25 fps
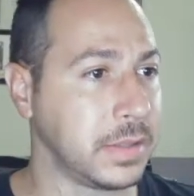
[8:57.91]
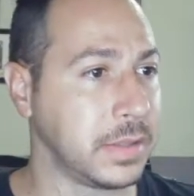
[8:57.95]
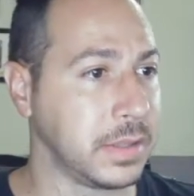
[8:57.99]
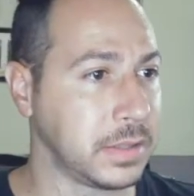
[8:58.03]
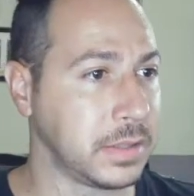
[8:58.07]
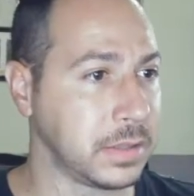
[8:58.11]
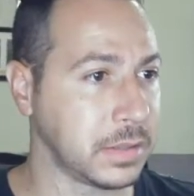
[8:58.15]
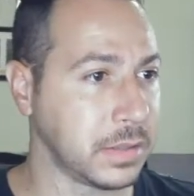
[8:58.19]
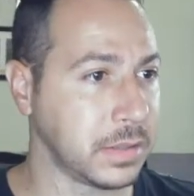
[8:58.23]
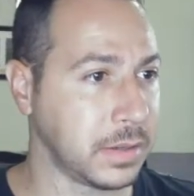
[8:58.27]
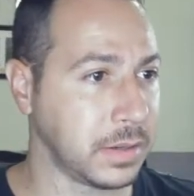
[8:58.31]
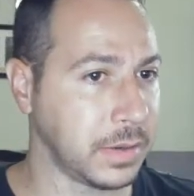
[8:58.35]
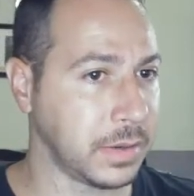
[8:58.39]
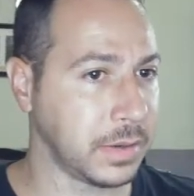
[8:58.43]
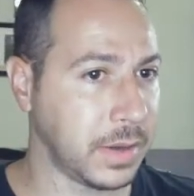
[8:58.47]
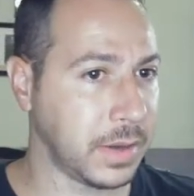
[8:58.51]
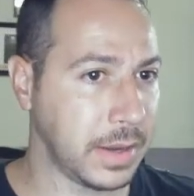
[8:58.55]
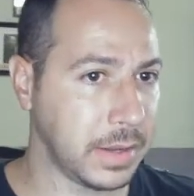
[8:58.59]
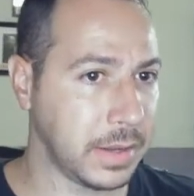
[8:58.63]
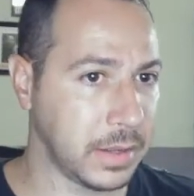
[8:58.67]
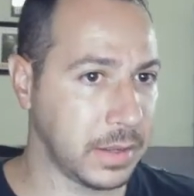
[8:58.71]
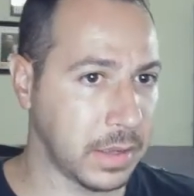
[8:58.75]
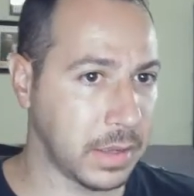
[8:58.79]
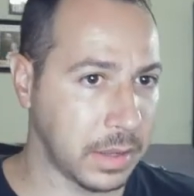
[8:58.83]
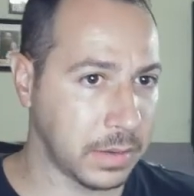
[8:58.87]
So this is going to go
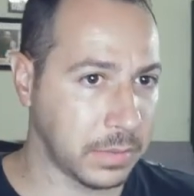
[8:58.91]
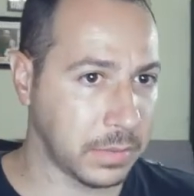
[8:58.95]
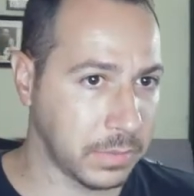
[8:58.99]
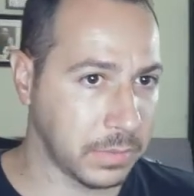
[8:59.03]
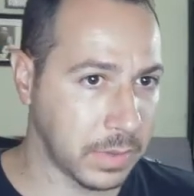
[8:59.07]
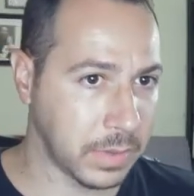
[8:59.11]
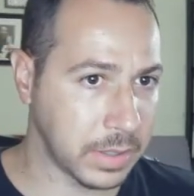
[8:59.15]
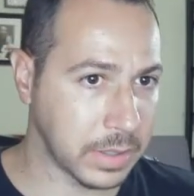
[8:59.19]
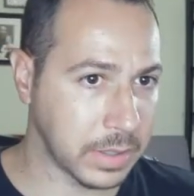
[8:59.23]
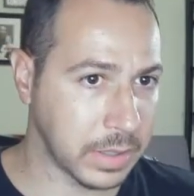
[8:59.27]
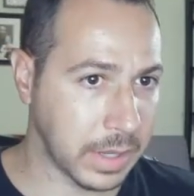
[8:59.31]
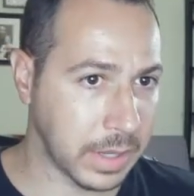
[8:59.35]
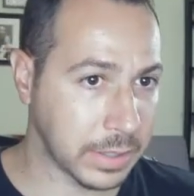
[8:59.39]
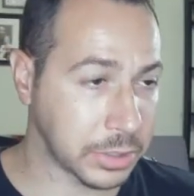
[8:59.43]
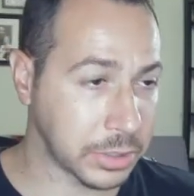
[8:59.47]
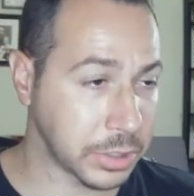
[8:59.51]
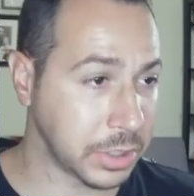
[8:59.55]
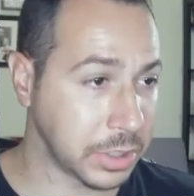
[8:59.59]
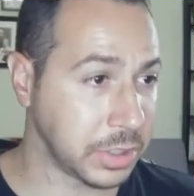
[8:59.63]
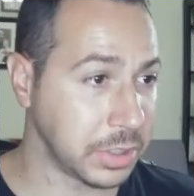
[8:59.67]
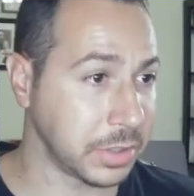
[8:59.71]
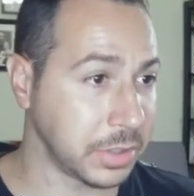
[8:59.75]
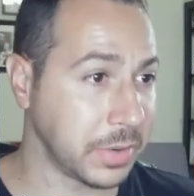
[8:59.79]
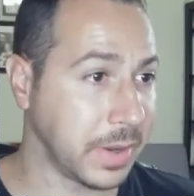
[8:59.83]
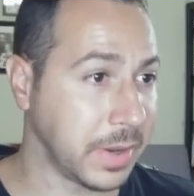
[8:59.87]
out at I don't want it
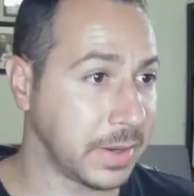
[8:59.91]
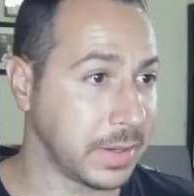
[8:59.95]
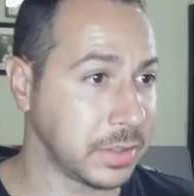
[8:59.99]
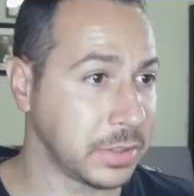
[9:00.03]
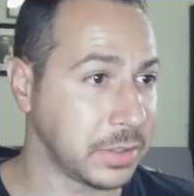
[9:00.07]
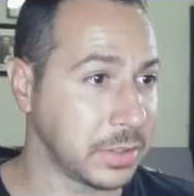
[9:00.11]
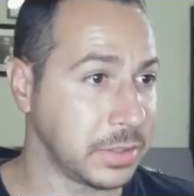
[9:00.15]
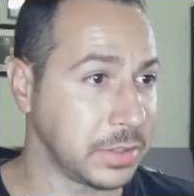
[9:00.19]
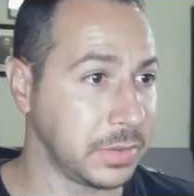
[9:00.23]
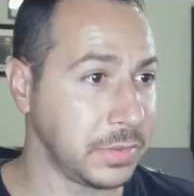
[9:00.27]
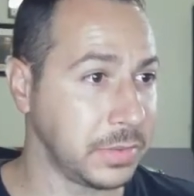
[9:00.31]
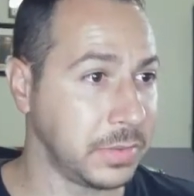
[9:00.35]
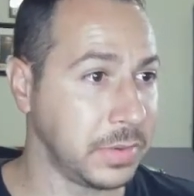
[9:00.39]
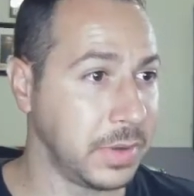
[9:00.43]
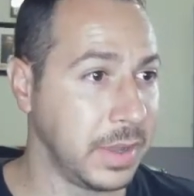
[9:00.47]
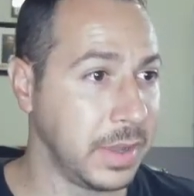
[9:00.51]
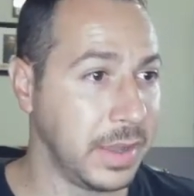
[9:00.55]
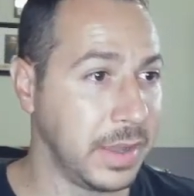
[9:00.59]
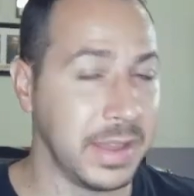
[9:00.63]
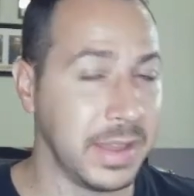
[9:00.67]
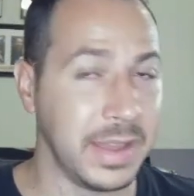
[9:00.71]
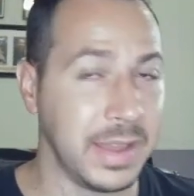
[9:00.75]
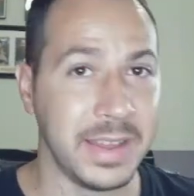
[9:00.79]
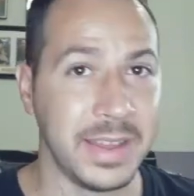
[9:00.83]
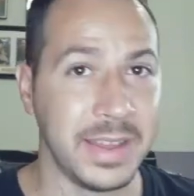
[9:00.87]
actually to go out at two.